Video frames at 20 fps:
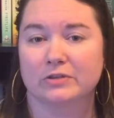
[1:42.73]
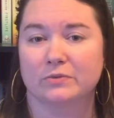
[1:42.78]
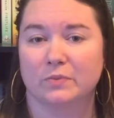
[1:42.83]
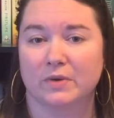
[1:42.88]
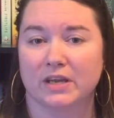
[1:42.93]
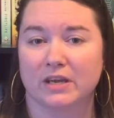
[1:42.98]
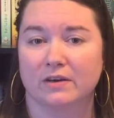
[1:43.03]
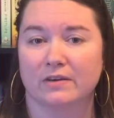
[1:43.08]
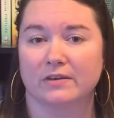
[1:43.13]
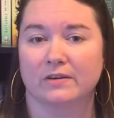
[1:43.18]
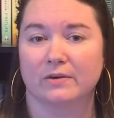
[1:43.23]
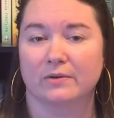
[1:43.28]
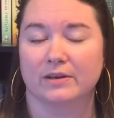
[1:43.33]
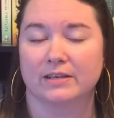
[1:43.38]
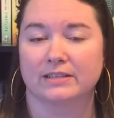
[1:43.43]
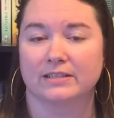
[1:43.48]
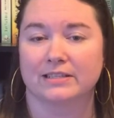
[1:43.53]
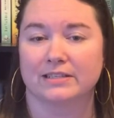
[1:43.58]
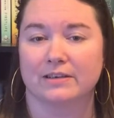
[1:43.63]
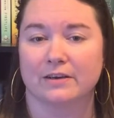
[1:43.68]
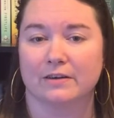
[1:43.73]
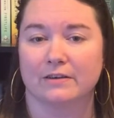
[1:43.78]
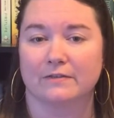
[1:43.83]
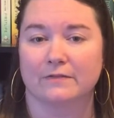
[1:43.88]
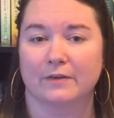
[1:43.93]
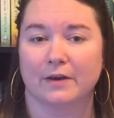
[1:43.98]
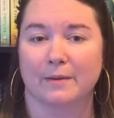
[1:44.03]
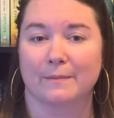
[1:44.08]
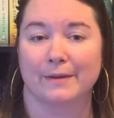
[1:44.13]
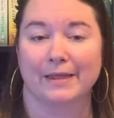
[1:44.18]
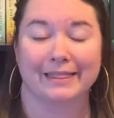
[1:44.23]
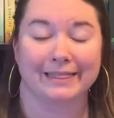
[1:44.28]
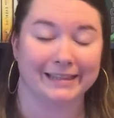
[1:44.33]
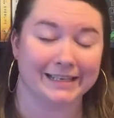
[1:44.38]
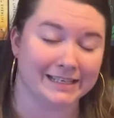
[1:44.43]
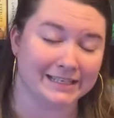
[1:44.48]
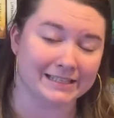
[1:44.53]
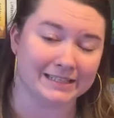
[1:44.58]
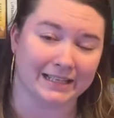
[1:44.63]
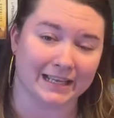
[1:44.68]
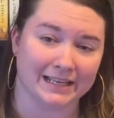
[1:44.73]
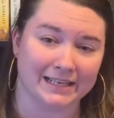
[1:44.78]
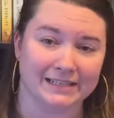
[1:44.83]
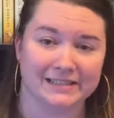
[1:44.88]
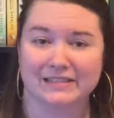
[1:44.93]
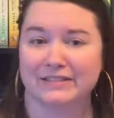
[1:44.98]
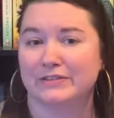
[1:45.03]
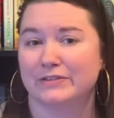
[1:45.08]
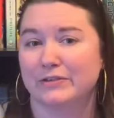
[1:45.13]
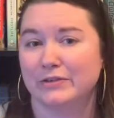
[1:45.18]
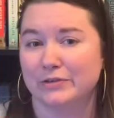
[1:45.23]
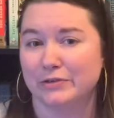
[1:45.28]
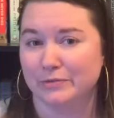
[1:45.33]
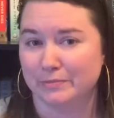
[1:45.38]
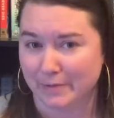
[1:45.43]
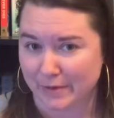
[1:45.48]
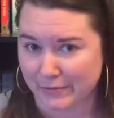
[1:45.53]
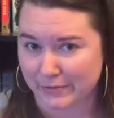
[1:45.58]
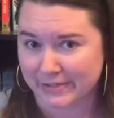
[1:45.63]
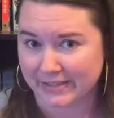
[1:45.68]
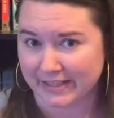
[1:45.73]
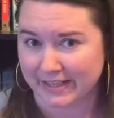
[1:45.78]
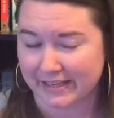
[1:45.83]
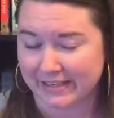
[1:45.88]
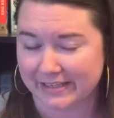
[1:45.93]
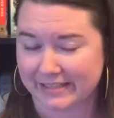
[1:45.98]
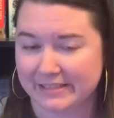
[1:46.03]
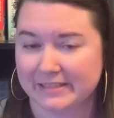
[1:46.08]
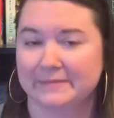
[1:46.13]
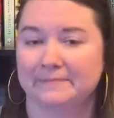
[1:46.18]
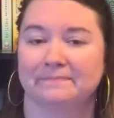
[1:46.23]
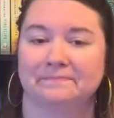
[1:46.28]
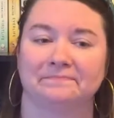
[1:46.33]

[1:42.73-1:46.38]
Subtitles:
We are going to go from least liked to most liked.